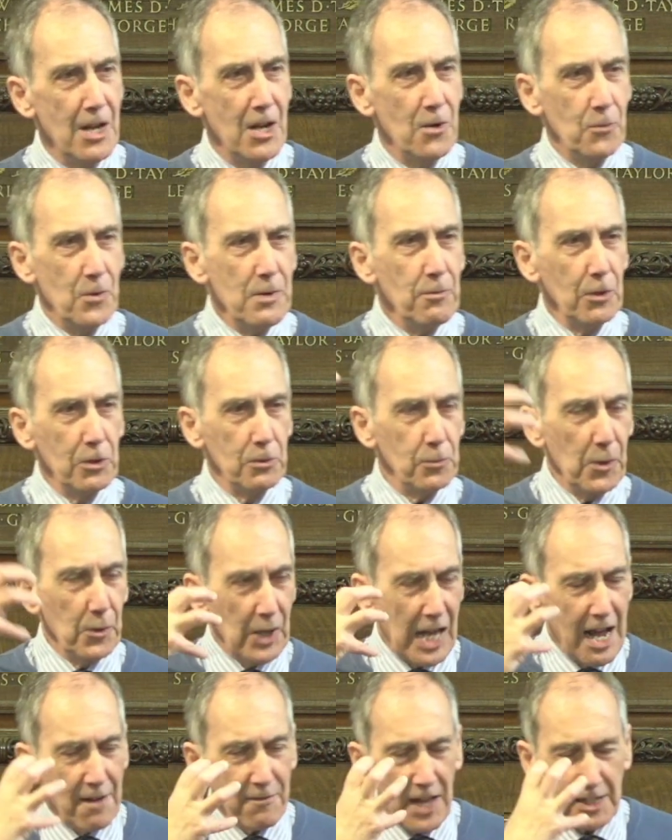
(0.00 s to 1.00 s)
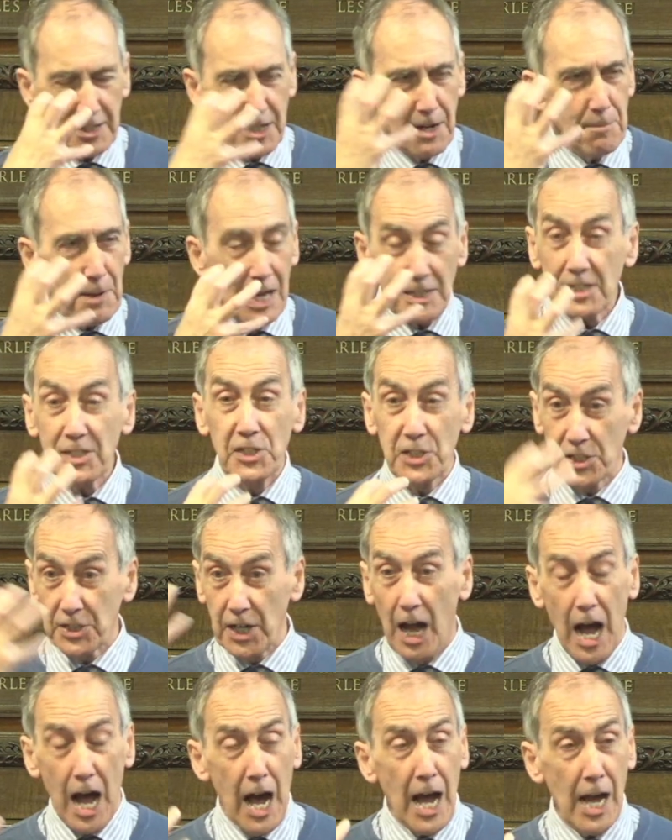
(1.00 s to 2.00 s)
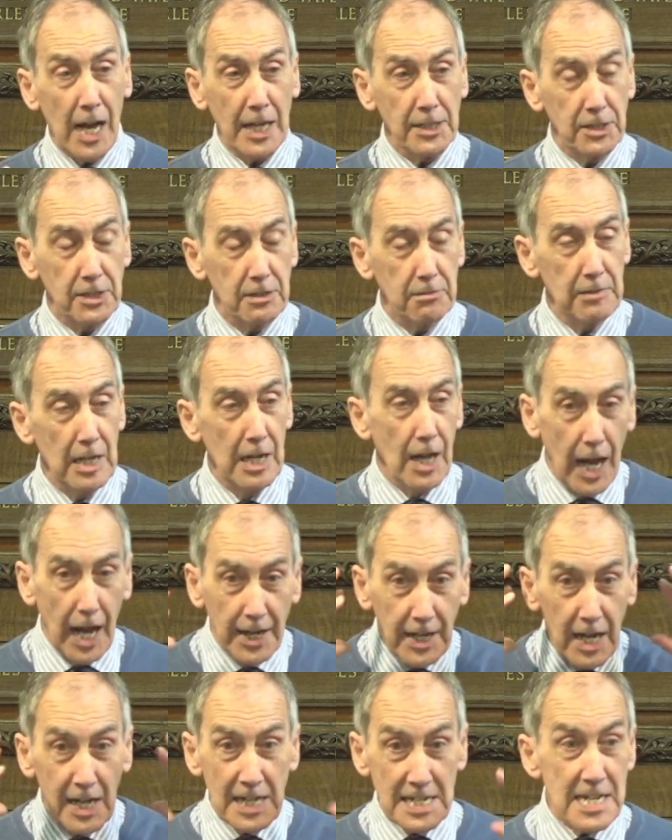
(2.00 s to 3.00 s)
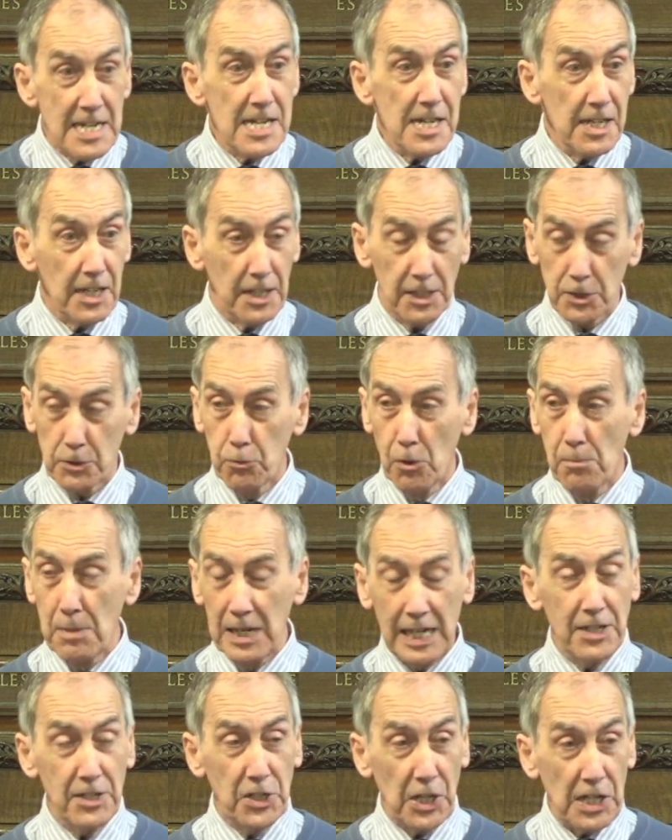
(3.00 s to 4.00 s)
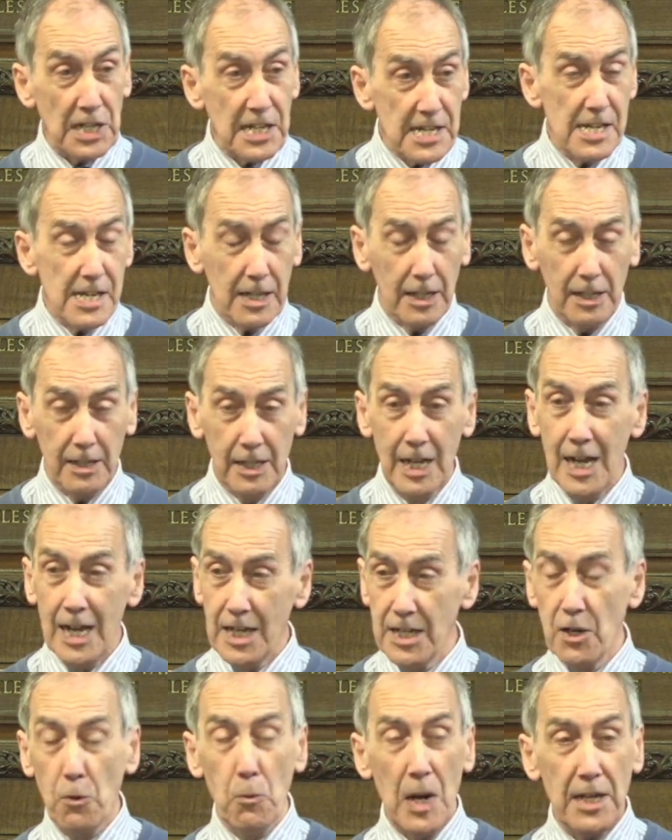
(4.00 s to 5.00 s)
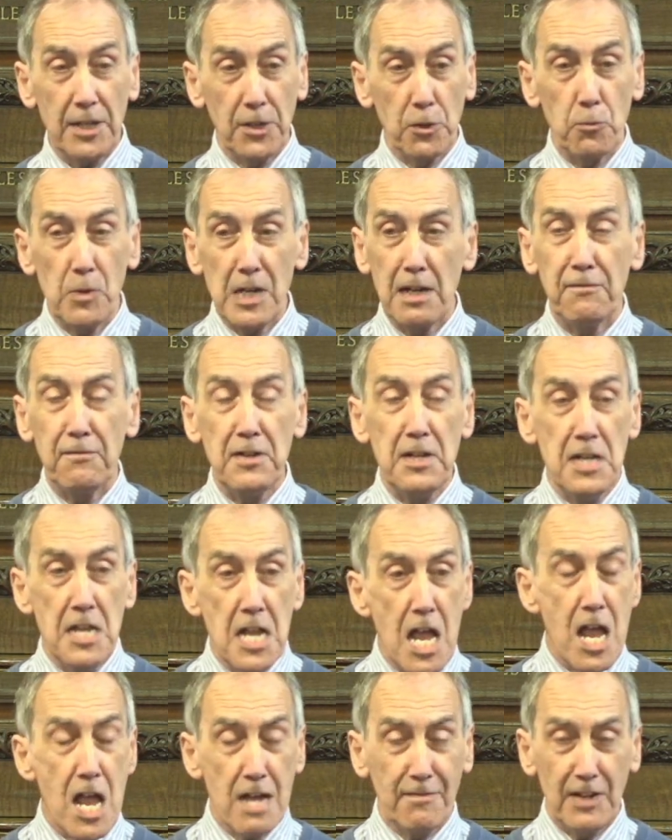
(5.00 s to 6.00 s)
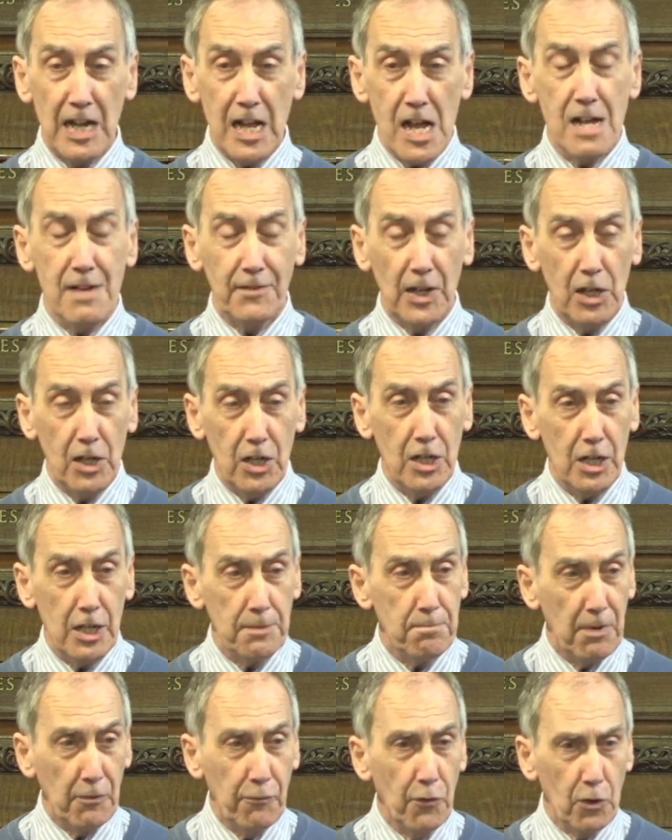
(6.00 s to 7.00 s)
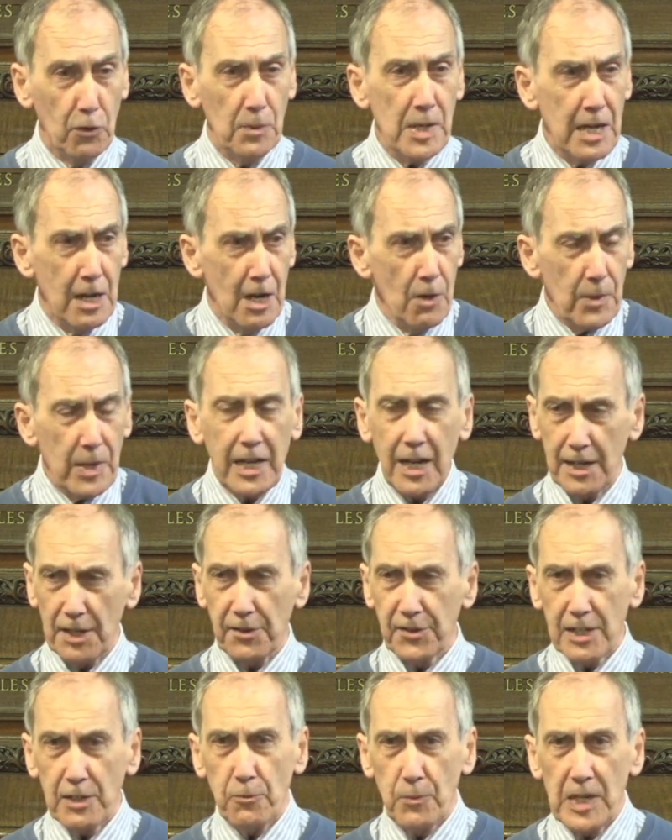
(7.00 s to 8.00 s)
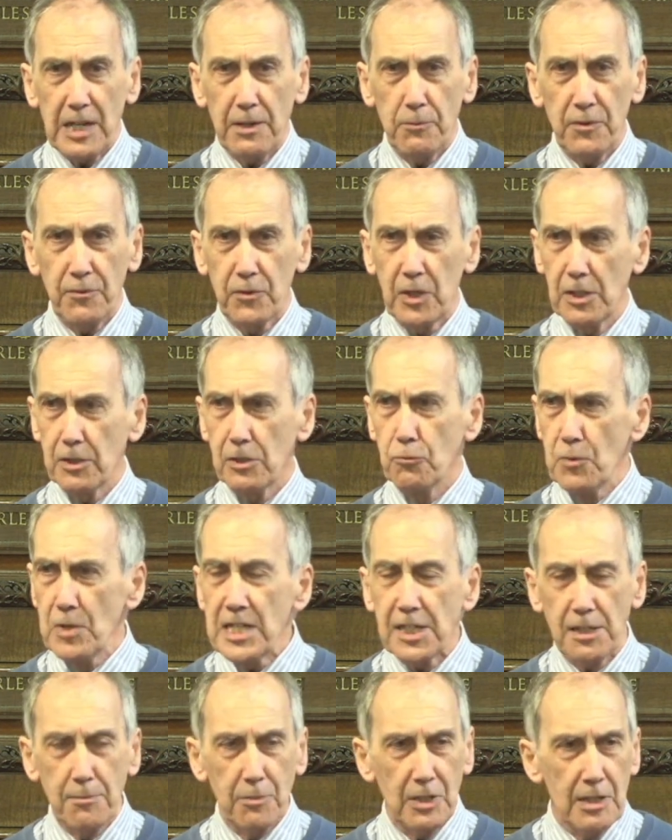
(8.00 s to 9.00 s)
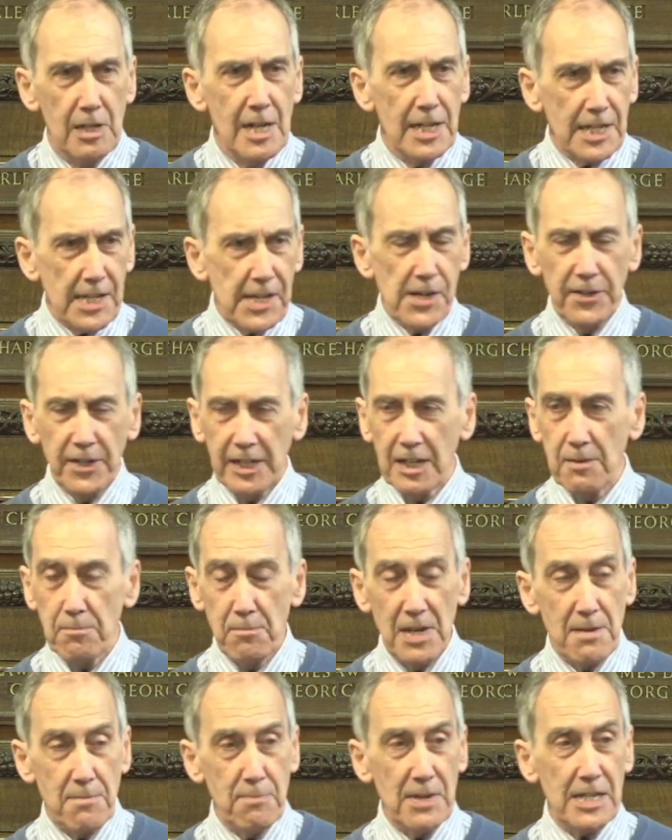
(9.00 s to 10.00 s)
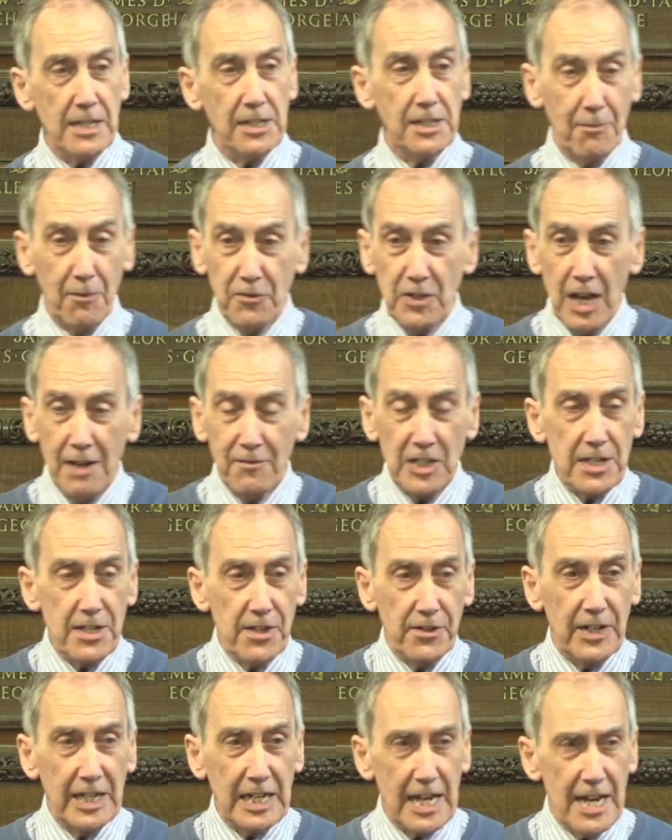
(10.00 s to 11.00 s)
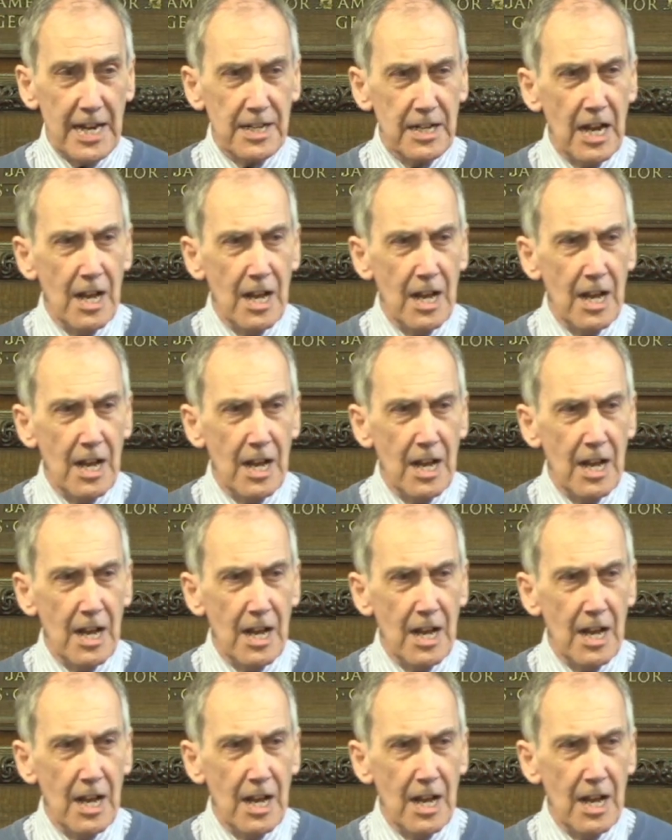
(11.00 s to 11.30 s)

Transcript: we will, we will have that capacity. That's just our eyes. And our ears will begin to hear in a way that we have never, ever heard before. We, we kind of think we, we've got reasonable hearing, it may be. Some of you have a hearing aid.